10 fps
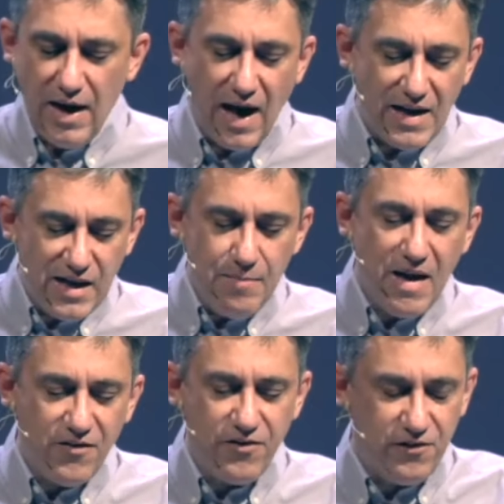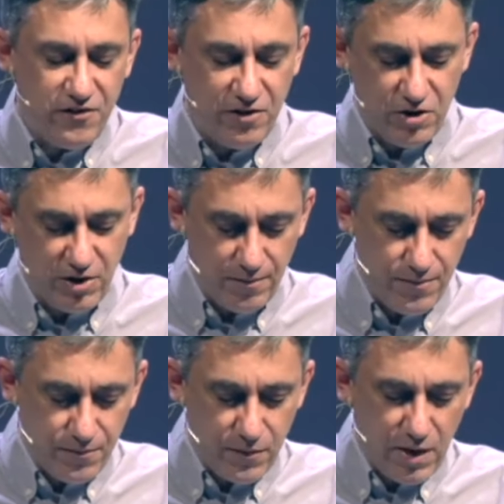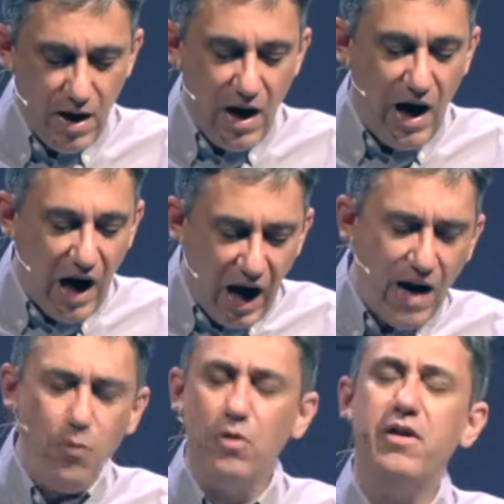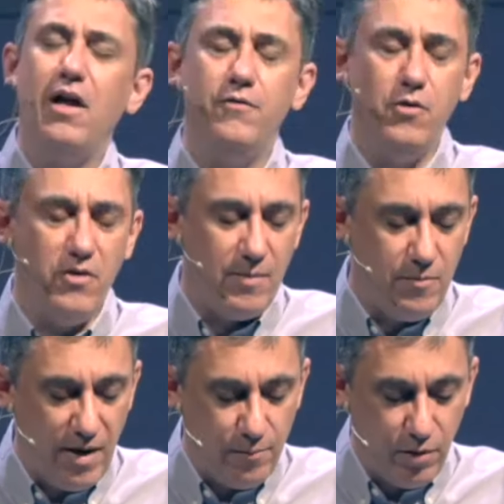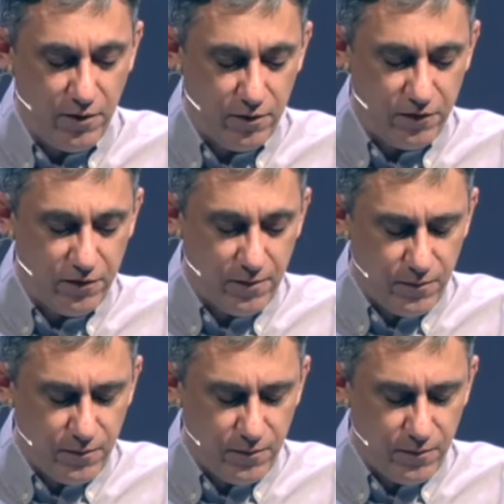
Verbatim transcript: And he makes the decision I will tell of your name to my brothers.